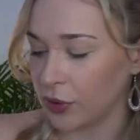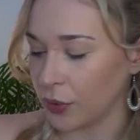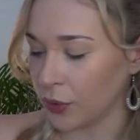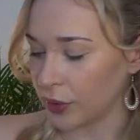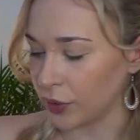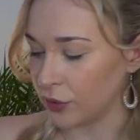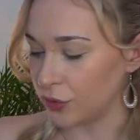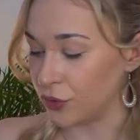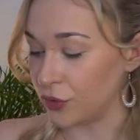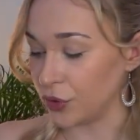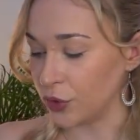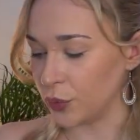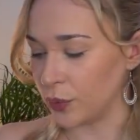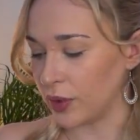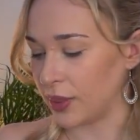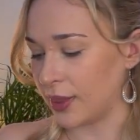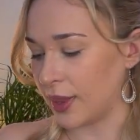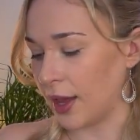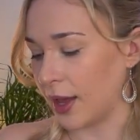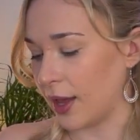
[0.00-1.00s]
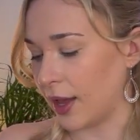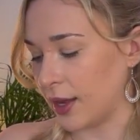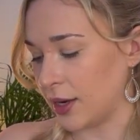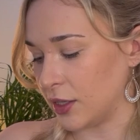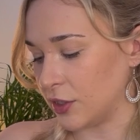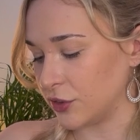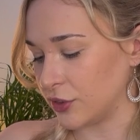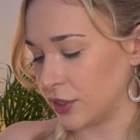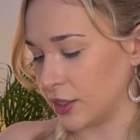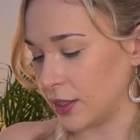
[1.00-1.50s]
you can do with that
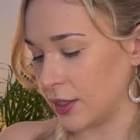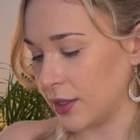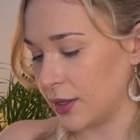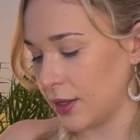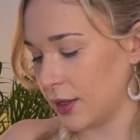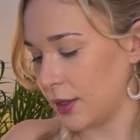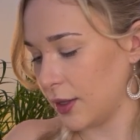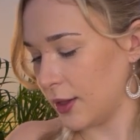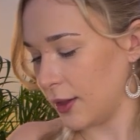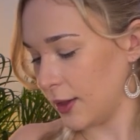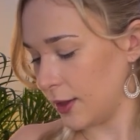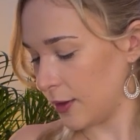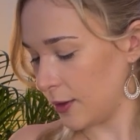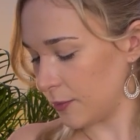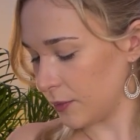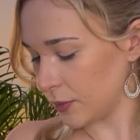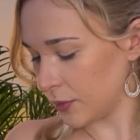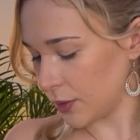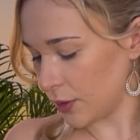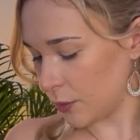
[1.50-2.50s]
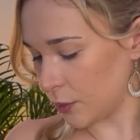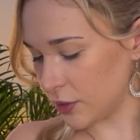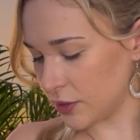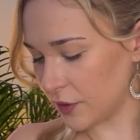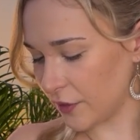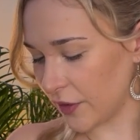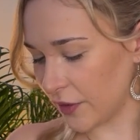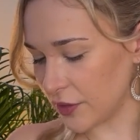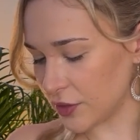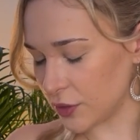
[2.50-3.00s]
energy. What's
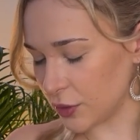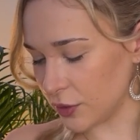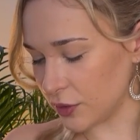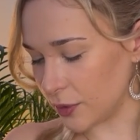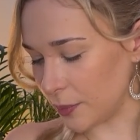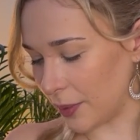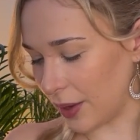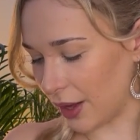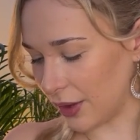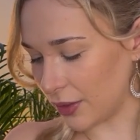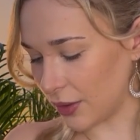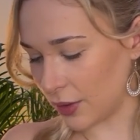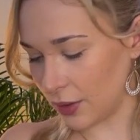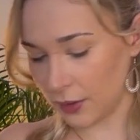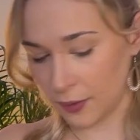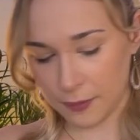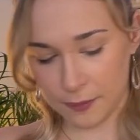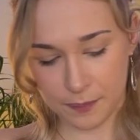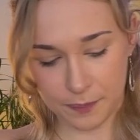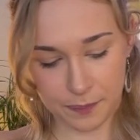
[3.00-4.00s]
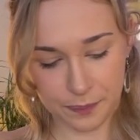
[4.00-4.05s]
the Five of Swords about there?